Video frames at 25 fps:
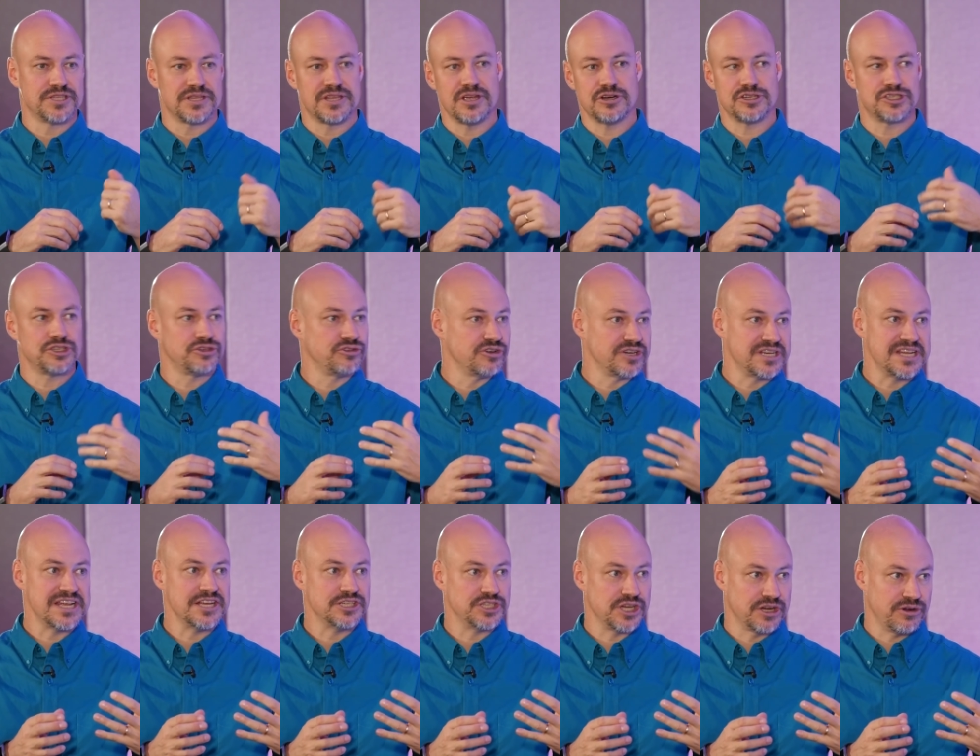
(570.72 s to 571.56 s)
there's
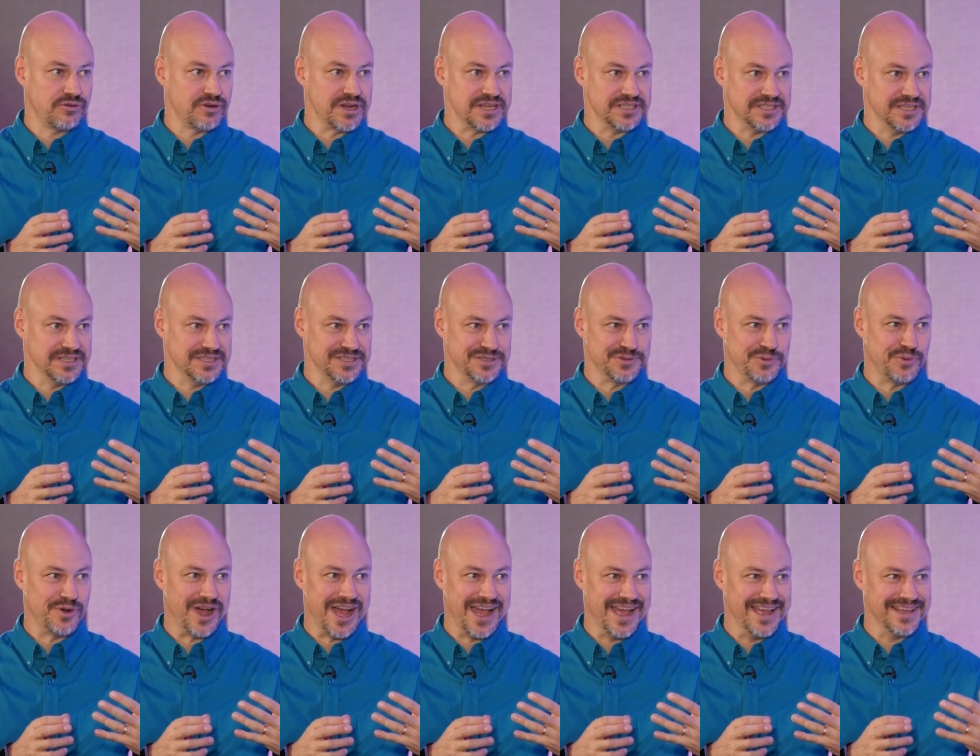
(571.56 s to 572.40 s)
strategic
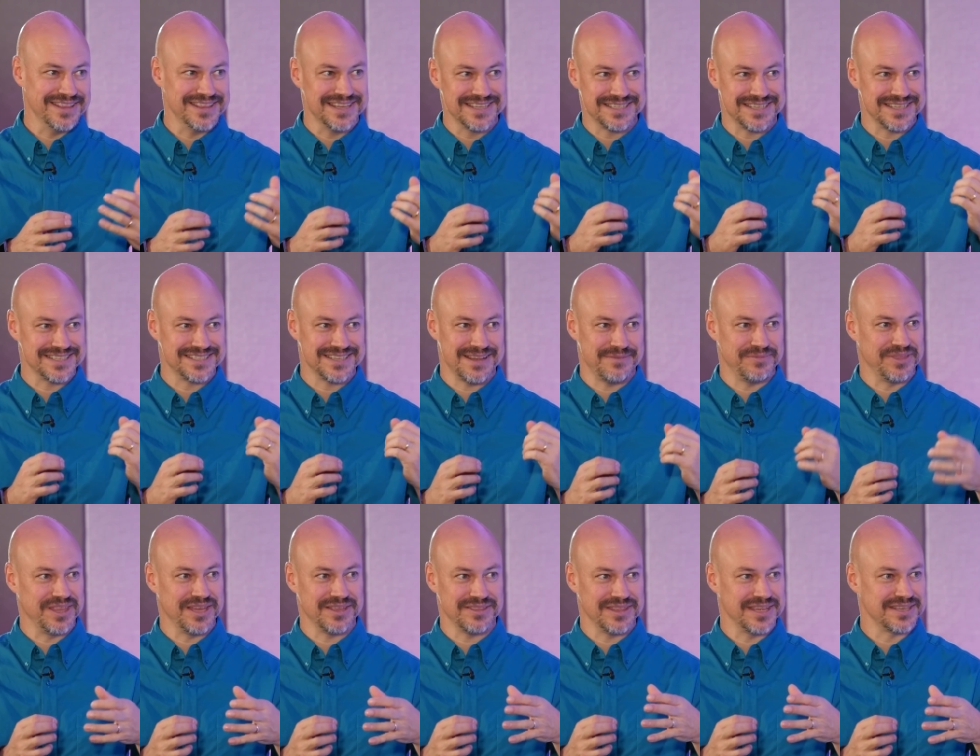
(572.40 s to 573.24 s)
reasons why this is
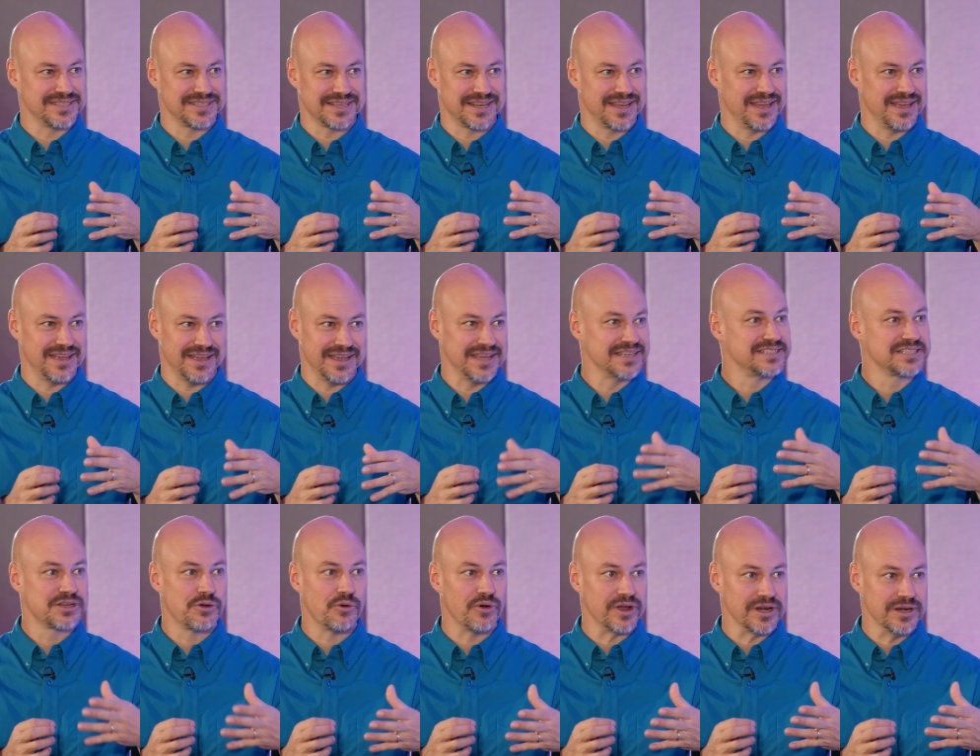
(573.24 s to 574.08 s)
something
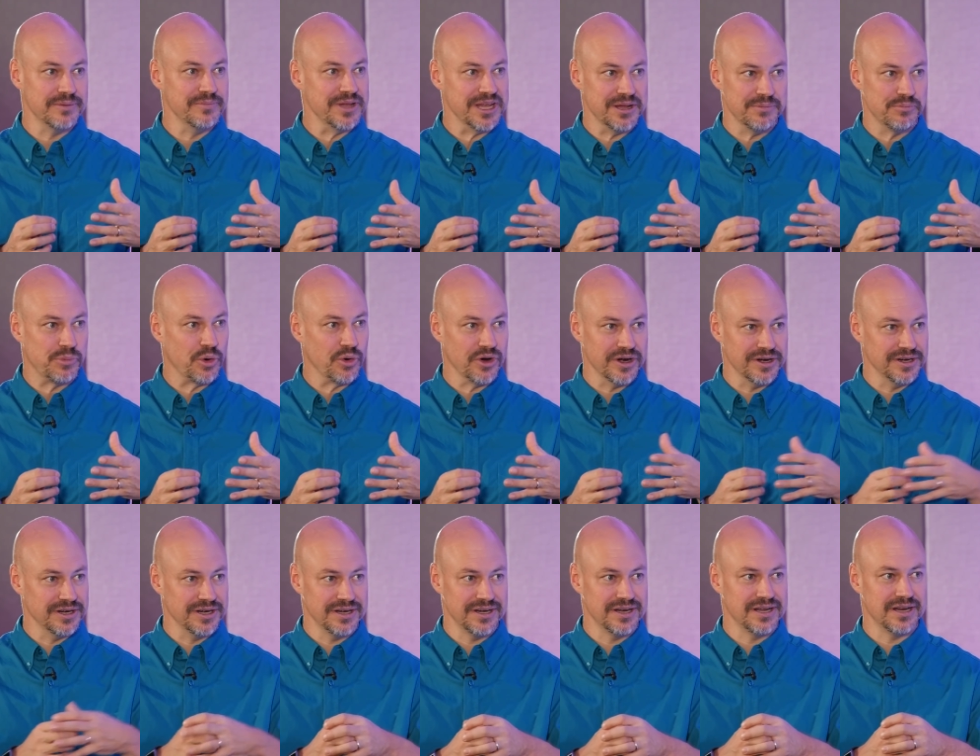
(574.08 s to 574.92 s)
it's going to be
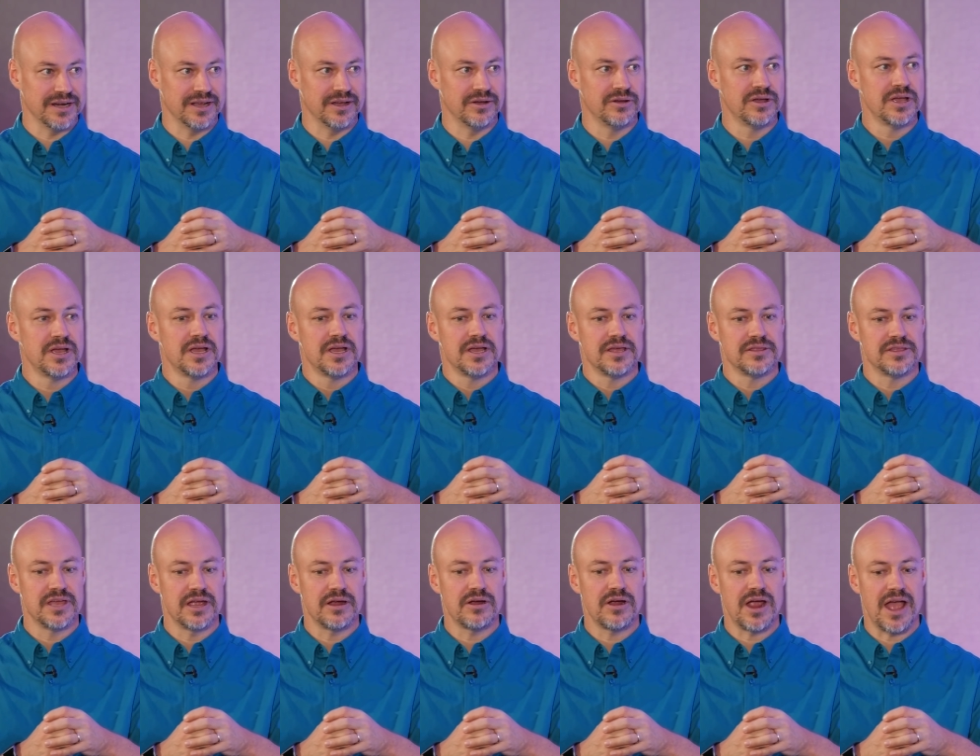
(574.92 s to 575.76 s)
important.
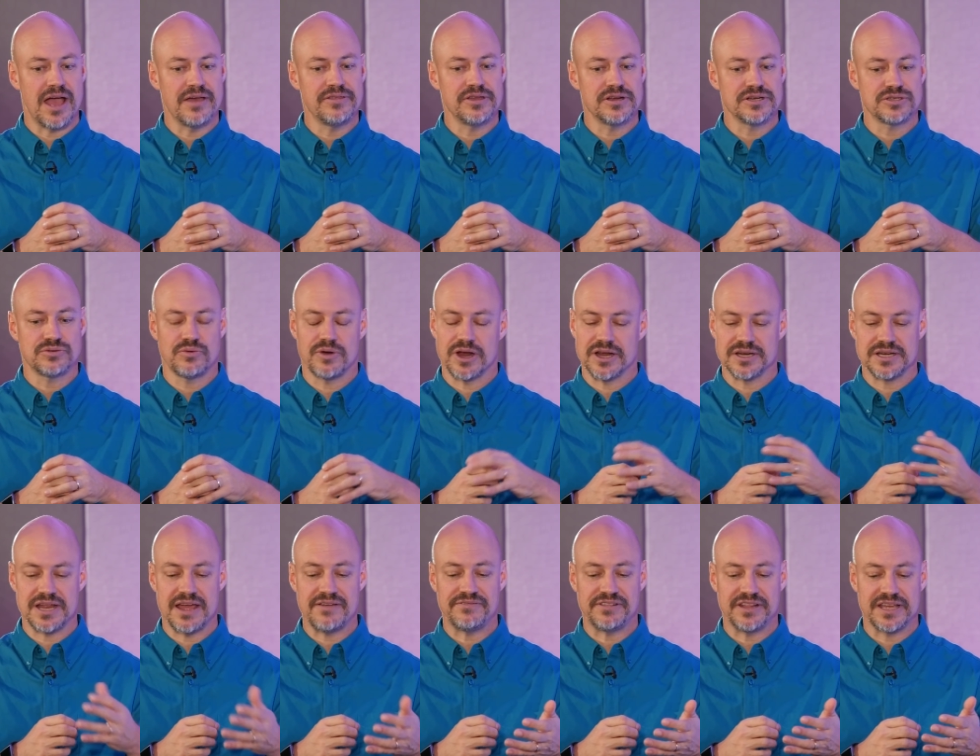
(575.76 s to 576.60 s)
There are others where
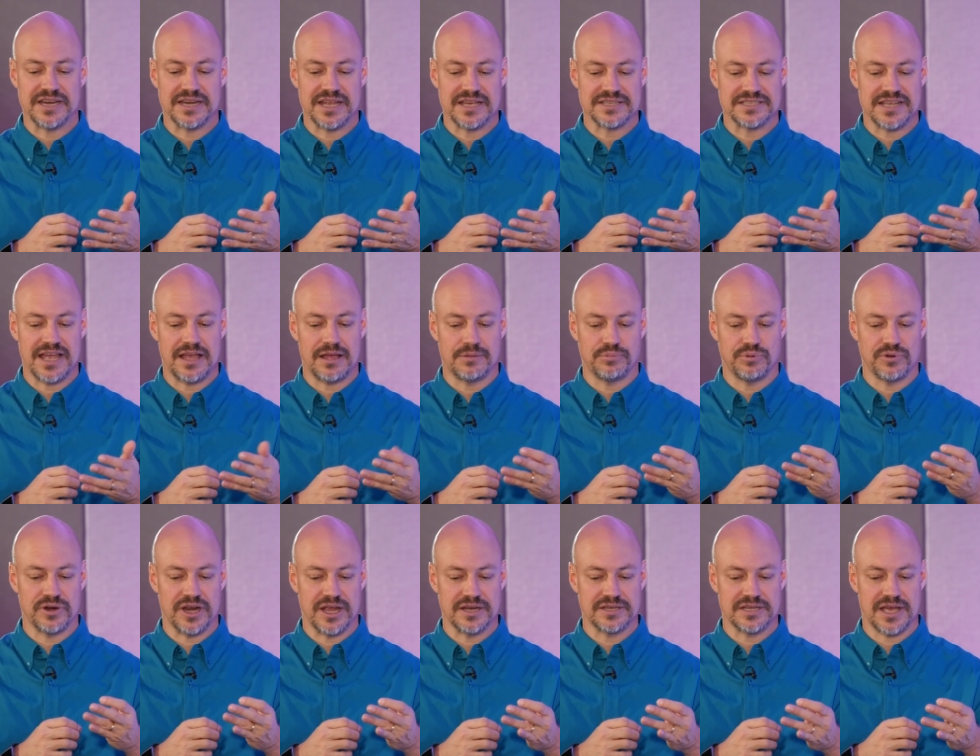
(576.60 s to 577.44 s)
it definitely does
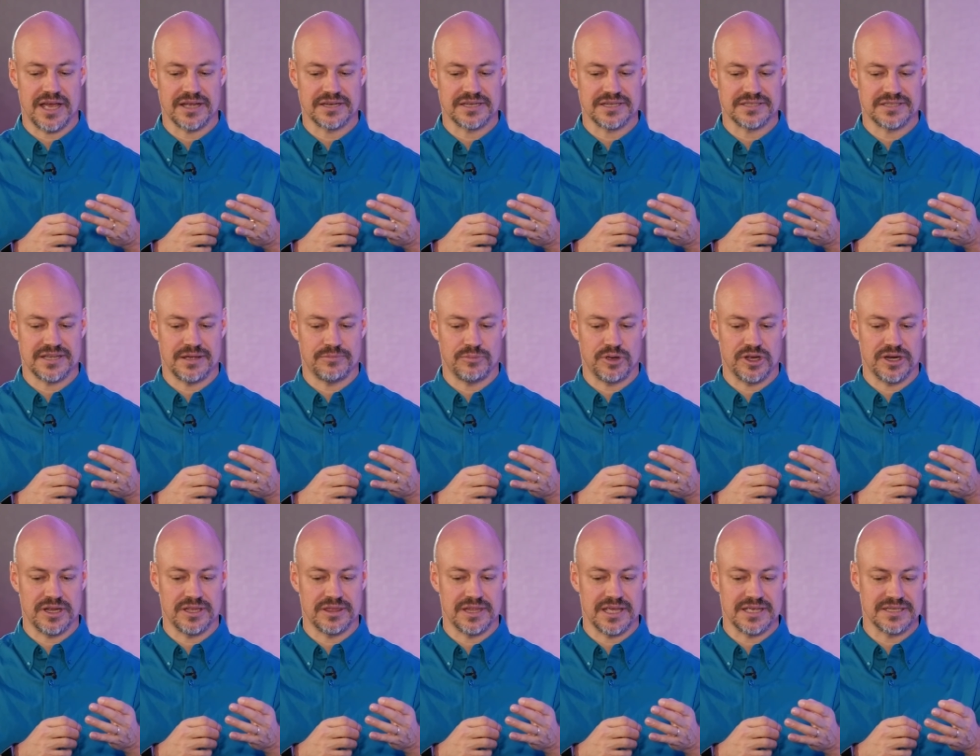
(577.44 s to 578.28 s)
help when I talk to
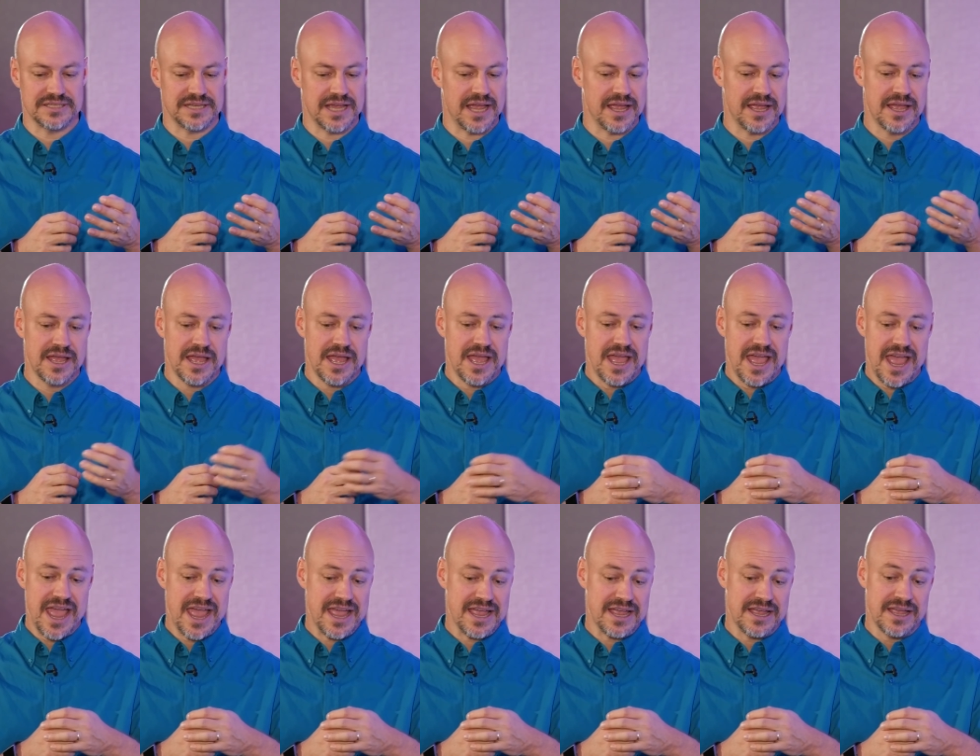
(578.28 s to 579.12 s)
someone and they say,
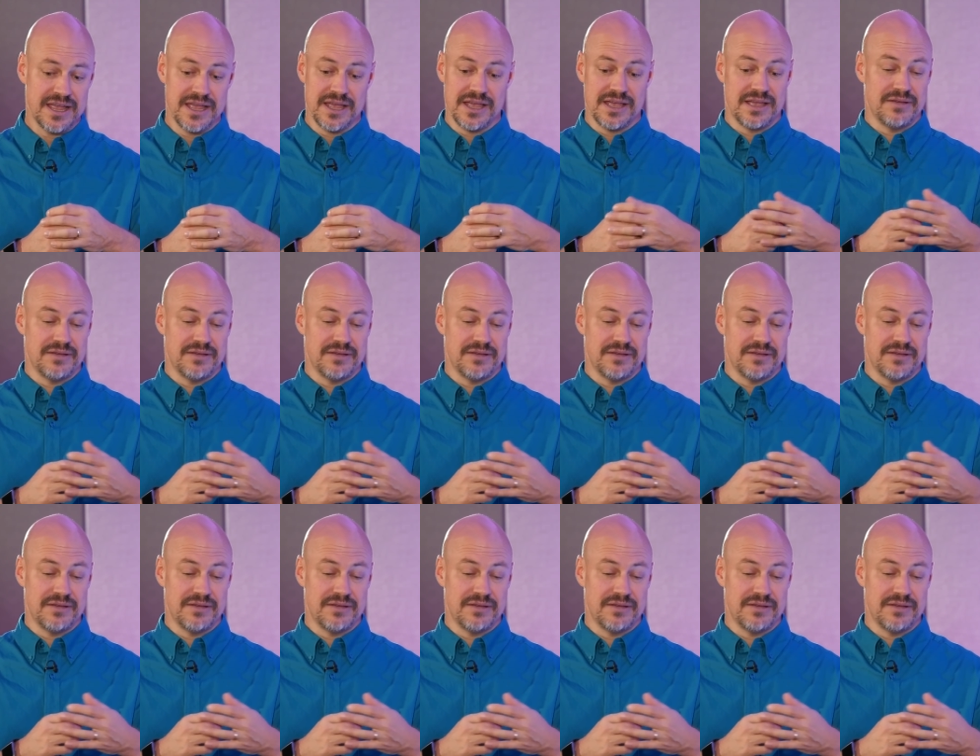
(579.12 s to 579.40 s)
hey,